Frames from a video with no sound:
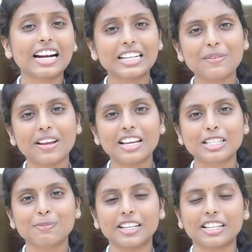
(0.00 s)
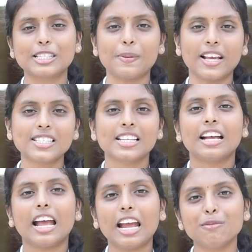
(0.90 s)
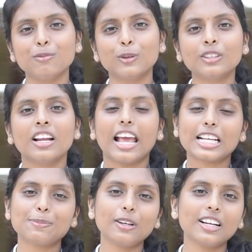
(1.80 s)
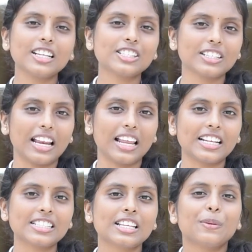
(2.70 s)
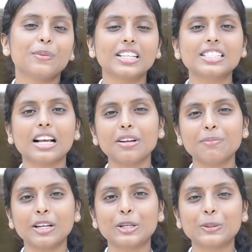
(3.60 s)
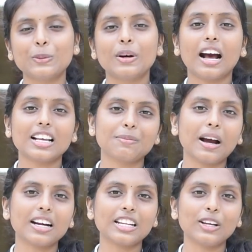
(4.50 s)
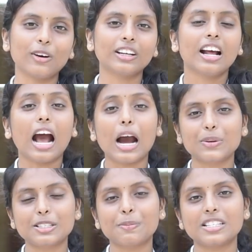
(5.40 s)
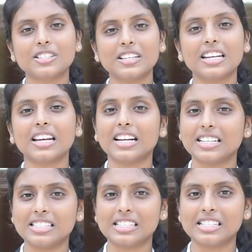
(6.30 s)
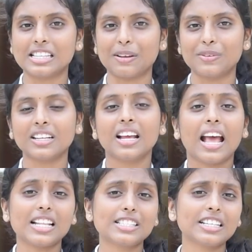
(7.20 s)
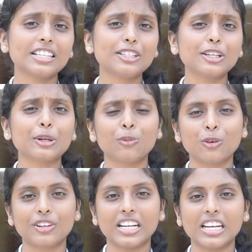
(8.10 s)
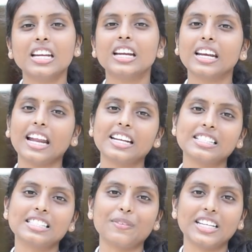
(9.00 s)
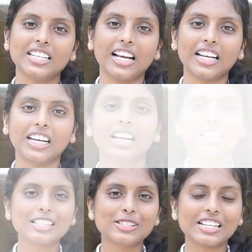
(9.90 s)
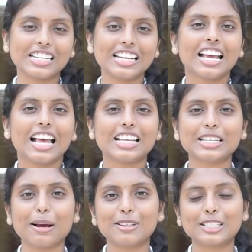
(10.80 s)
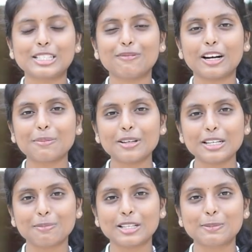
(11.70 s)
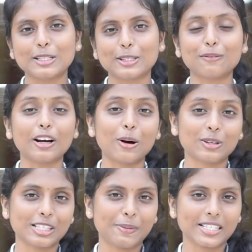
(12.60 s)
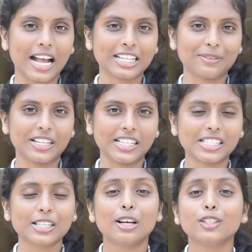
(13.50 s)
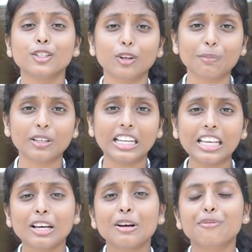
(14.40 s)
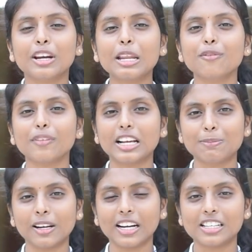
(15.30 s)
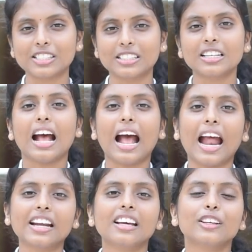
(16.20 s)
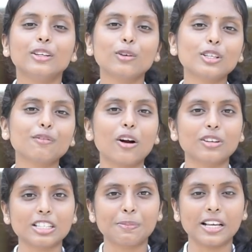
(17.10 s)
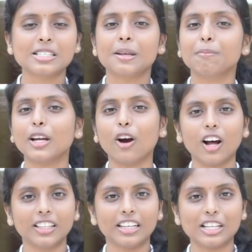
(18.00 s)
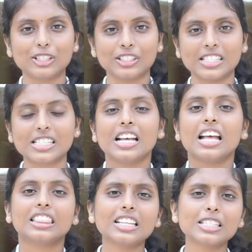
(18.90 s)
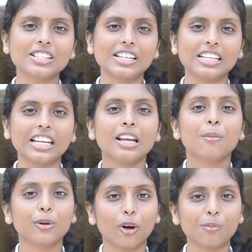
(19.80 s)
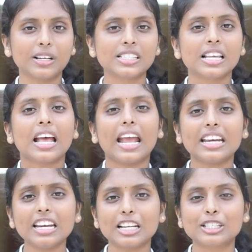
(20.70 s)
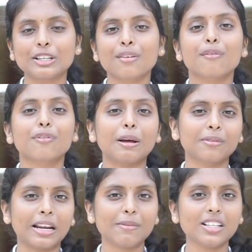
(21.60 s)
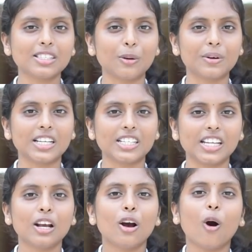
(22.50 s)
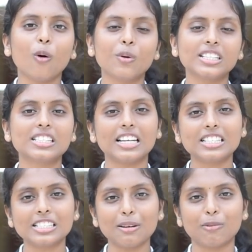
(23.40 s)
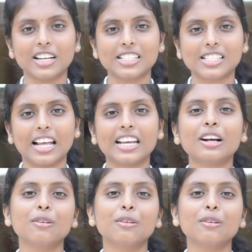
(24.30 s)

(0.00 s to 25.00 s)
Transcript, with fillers: active engagement in space and Moon Exploration Alliance with its commitment to as a party on Outer Space Treaty 1967 and signatory to Moon Treaty 1979. This treaty establishes the fundamental principles of outer space activities, notably freedom of exploration and use of outer space by all the nations. This treaty prohibits any nation from claiming the sovereignty over the celestial bodies like